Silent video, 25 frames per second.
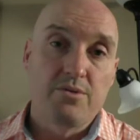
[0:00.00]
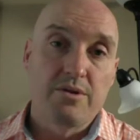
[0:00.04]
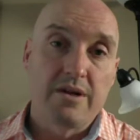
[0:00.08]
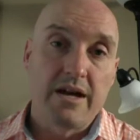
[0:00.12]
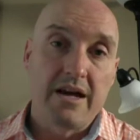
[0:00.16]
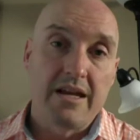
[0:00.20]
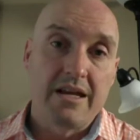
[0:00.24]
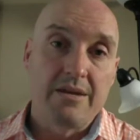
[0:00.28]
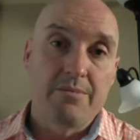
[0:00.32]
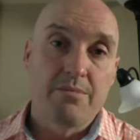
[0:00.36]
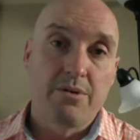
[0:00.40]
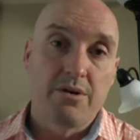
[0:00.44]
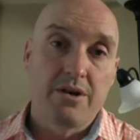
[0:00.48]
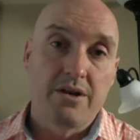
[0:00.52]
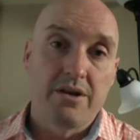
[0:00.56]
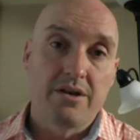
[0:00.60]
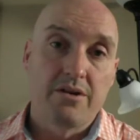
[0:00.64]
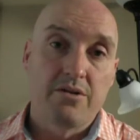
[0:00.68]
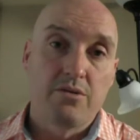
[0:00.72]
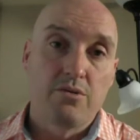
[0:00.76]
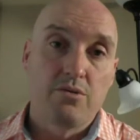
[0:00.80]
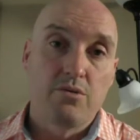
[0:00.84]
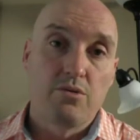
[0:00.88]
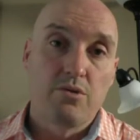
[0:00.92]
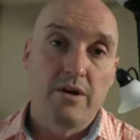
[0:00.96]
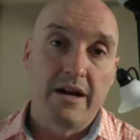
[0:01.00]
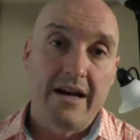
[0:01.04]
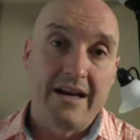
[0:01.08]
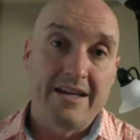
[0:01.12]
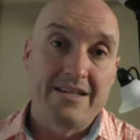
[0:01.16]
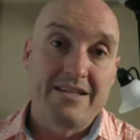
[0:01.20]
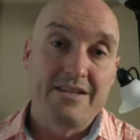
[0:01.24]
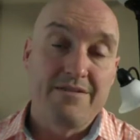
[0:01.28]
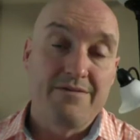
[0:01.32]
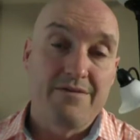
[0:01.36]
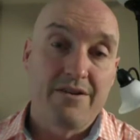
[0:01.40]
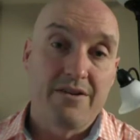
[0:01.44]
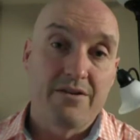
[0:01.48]
antibiotic or
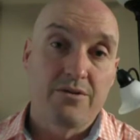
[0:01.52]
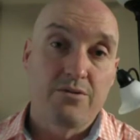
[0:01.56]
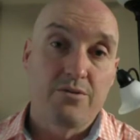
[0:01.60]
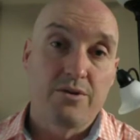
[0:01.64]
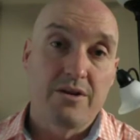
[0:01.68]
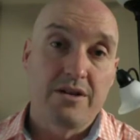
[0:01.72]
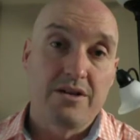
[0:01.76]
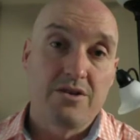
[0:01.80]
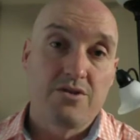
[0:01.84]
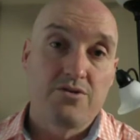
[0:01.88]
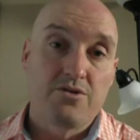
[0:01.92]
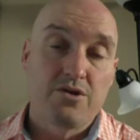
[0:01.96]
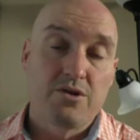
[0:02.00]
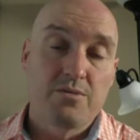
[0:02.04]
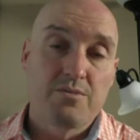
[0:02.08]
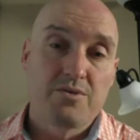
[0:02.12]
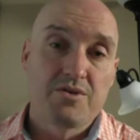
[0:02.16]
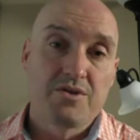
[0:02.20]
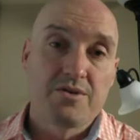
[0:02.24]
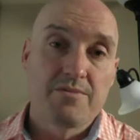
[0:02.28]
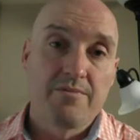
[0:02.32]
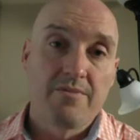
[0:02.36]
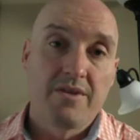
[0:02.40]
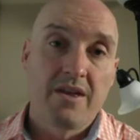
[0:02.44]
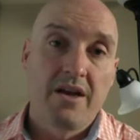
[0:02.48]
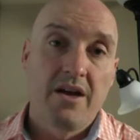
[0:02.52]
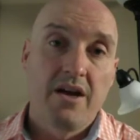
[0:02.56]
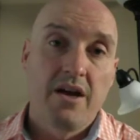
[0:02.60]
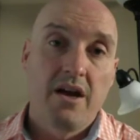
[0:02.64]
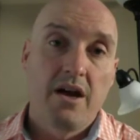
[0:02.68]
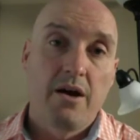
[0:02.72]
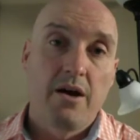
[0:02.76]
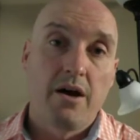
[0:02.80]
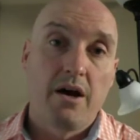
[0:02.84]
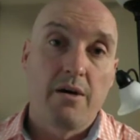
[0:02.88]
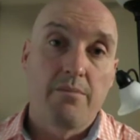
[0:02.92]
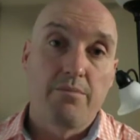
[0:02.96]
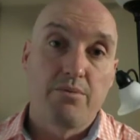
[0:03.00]
antifungal ear drops
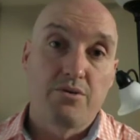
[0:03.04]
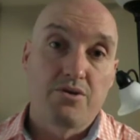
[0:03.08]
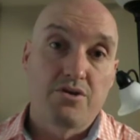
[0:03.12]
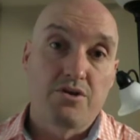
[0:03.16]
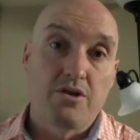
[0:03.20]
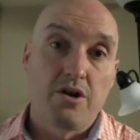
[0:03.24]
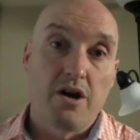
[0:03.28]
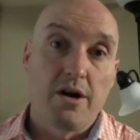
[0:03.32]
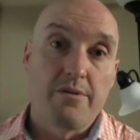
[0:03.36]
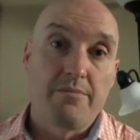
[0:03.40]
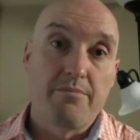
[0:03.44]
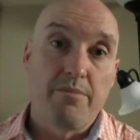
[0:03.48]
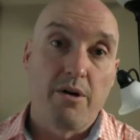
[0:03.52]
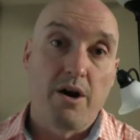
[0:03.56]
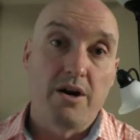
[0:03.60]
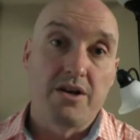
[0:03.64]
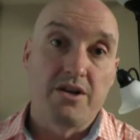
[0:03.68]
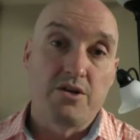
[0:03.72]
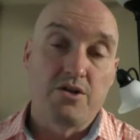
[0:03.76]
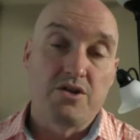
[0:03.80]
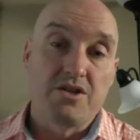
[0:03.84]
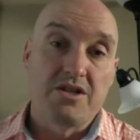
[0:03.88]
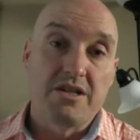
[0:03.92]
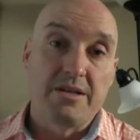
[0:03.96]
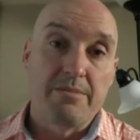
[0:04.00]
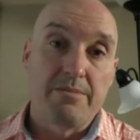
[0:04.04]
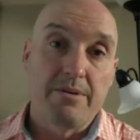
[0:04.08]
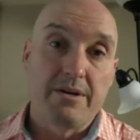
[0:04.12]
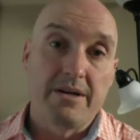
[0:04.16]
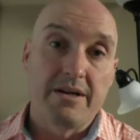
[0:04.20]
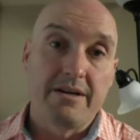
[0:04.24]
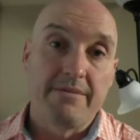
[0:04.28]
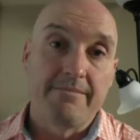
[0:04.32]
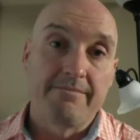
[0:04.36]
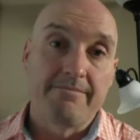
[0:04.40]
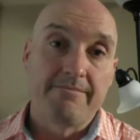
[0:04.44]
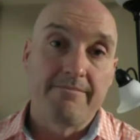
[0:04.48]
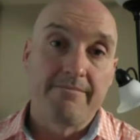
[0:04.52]
prescribed by your
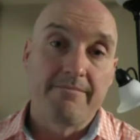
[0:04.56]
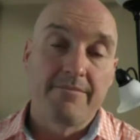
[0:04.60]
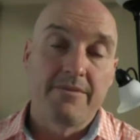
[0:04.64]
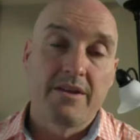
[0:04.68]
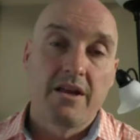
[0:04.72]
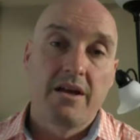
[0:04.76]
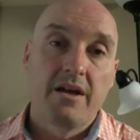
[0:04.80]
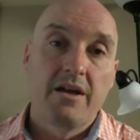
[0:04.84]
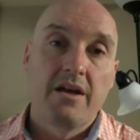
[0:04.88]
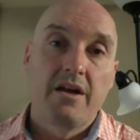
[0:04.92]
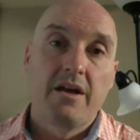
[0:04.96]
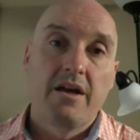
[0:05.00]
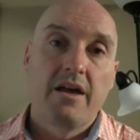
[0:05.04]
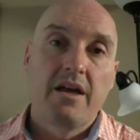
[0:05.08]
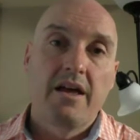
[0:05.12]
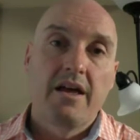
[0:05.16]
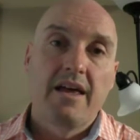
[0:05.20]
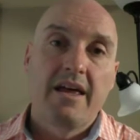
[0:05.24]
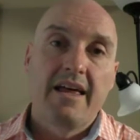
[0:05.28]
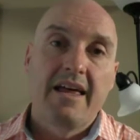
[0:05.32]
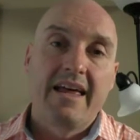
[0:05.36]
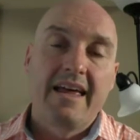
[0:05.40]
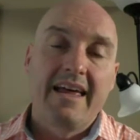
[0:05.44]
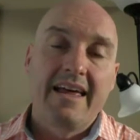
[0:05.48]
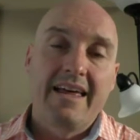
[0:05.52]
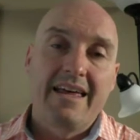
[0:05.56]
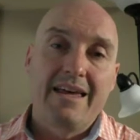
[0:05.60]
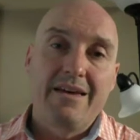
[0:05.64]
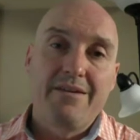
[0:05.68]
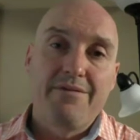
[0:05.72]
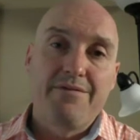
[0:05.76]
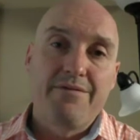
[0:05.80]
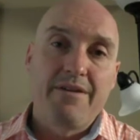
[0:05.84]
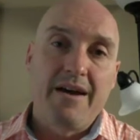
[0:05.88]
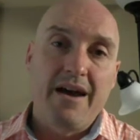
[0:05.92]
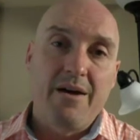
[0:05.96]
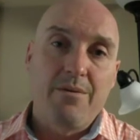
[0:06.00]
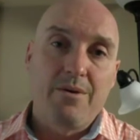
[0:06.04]
GP.
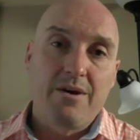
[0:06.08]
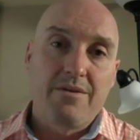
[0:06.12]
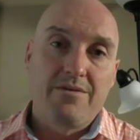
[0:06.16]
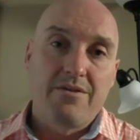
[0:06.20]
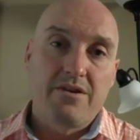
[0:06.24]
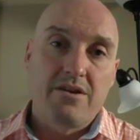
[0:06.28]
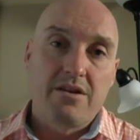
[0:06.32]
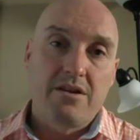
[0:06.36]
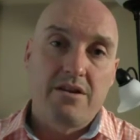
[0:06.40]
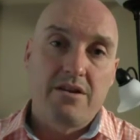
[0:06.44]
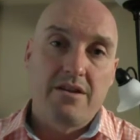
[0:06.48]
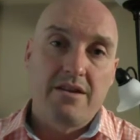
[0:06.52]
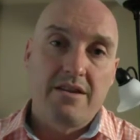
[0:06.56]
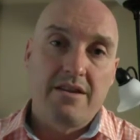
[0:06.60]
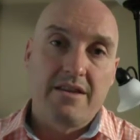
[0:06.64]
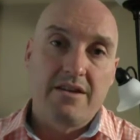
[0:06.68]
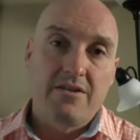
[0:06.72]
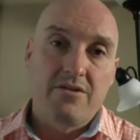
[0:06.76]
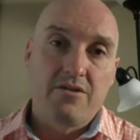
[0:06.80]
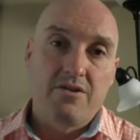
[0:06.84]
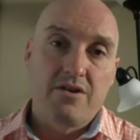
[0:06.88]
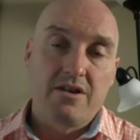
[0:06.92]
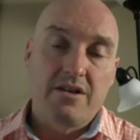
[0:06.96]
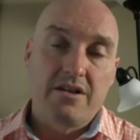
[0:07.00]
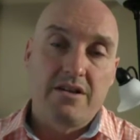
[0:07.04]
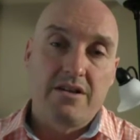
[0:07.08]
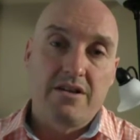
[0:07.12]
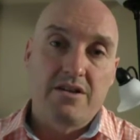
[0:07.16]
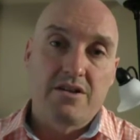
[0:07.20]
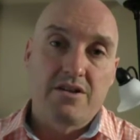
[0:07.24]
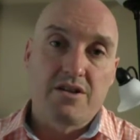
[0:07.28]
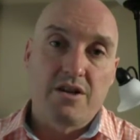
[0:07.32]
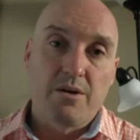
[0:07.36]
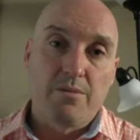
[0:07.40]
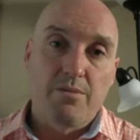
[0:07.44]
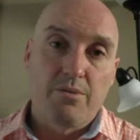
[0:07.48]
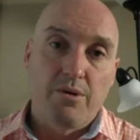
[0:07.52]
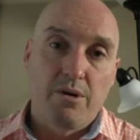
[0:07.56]
If, however, there
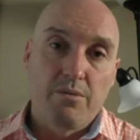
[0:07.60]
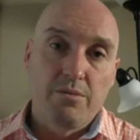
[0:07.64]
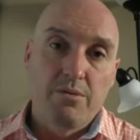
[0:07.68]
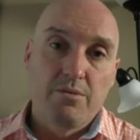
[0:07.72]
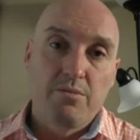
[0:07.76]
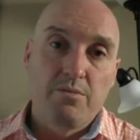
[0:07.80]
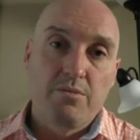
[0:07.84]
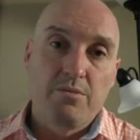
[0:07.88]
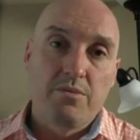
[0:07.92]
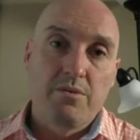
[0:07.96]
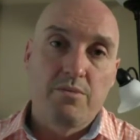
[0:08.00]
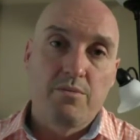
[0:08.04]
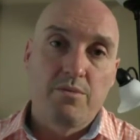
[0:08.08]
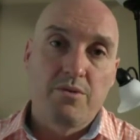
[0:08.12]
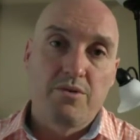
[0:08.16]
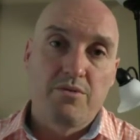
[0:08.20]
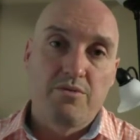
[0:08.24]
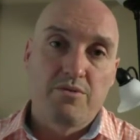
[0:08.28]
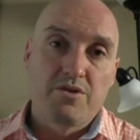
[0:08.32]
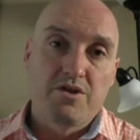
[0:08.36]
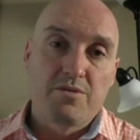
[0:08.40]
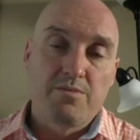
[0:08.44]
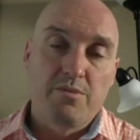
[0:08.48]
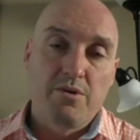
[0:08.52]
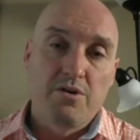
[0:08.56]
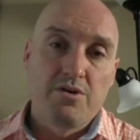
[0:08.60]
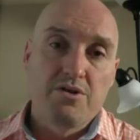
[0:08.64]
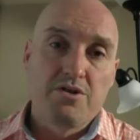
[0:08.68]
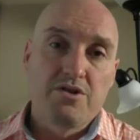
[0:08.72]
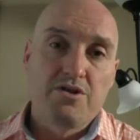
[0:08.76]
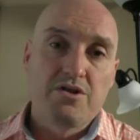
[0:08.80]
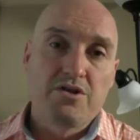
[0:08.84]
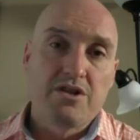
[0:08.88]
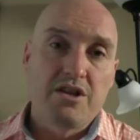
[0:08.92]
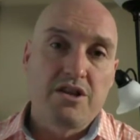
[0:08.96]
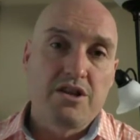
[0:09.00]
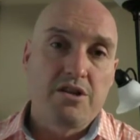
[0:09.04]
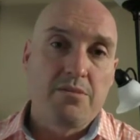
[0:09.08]
is a problem with the
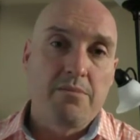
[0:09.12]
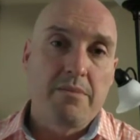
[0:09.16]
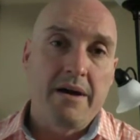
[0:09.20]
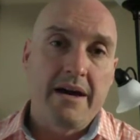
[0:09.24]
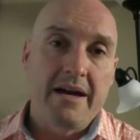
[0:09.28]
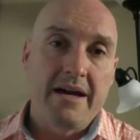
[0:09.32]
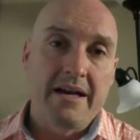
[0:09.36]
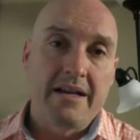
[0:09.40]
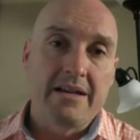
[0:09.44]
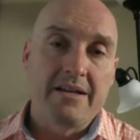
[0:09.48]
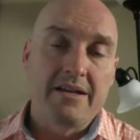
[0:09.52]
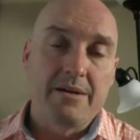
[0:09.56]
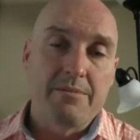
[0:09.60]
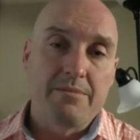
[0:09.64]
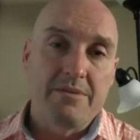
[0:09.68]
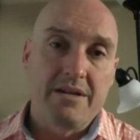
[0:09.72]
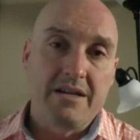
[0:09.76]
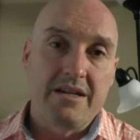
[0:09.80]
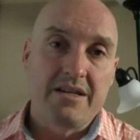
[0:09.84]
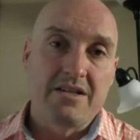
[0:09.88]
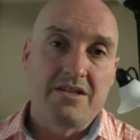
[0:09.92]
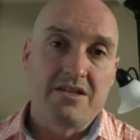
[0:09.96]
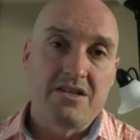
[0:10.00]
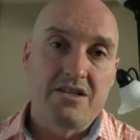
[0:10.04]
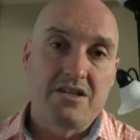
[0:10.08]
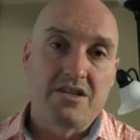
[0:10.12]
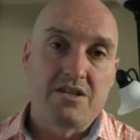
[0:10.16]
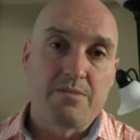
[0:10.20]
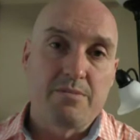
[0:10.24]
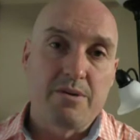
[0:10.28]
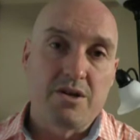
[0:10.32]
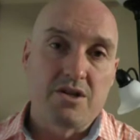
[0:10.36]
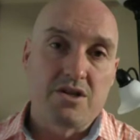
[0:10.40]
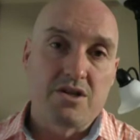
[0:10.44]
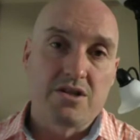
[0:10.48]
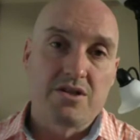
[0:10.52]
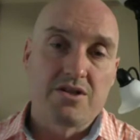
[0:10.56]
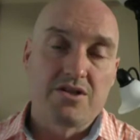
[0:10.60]
response, then you may end up needing to see a
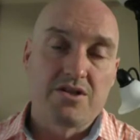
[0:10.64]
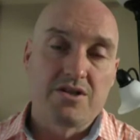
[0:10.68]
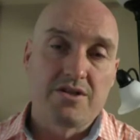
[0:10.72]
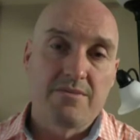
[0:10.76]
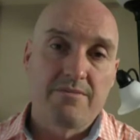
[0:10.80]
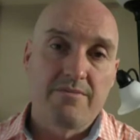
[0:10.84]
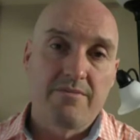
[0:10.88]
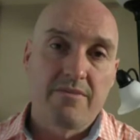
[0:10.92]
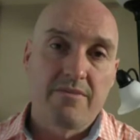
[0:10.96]
specialist.